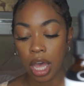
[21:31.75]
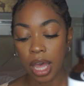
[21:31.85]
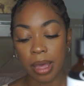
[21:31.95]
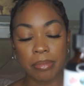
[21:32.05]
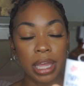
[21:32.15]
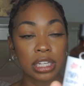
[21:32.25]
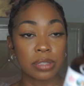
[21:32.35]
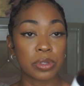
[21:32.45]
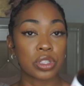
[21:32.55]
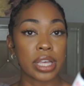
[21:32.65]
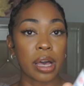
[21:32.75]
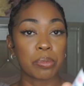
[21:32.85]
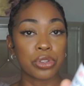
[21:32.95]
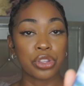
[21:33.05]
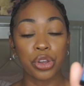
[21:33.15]
It is supposed to help
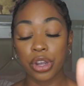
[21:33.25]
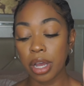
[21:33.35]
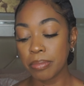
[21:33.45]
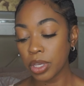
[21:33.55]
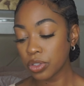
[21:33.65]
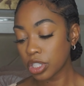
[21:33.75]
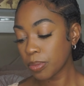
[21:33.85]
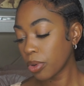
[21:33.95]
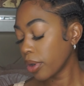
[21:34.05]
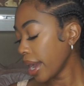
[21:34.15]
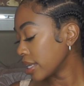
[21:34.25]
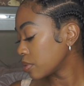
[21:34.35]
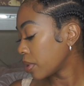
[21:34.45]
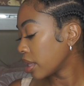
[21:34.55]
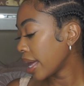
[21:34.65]
with your immune support as
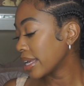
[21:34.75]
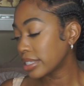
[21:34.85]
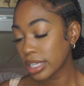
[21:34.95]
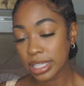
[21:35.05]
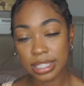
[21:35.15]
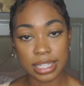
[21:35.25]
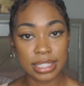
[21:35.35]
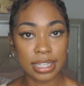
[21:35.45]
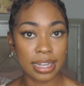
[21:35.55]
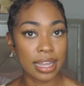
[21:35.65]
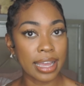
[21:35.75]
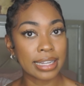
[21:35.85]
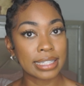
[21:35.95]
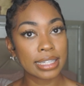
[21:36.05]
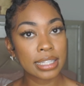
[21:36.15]
well as assist in
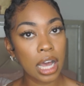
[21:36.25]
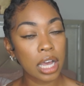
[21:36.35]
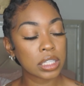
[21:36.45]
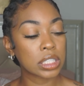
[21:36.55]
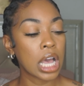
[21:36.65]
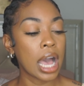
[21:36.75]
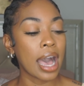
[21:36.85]
a detox.